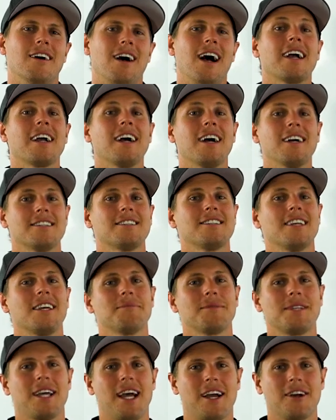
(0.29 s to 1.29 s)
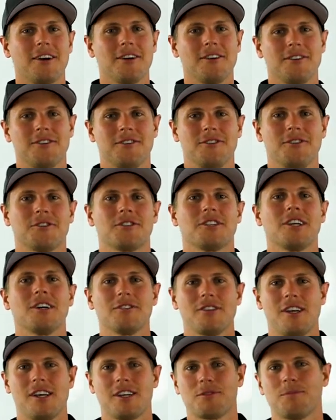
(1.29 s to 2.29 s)
Hi guys, Sam Taggart, your
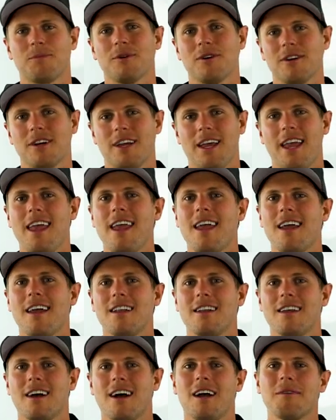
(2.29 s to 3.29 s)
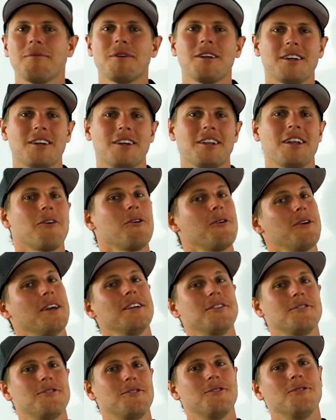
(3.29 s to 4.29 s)
sales expert, and I'm gonna go
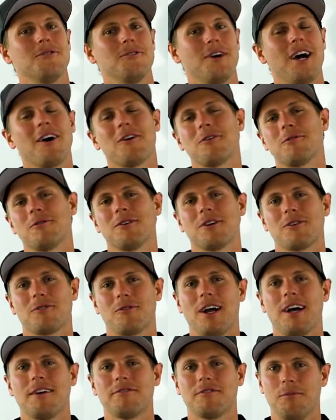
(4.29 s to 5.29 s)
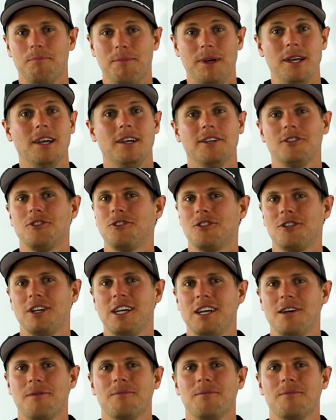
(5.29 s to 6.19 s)
into how to really craft a pitch.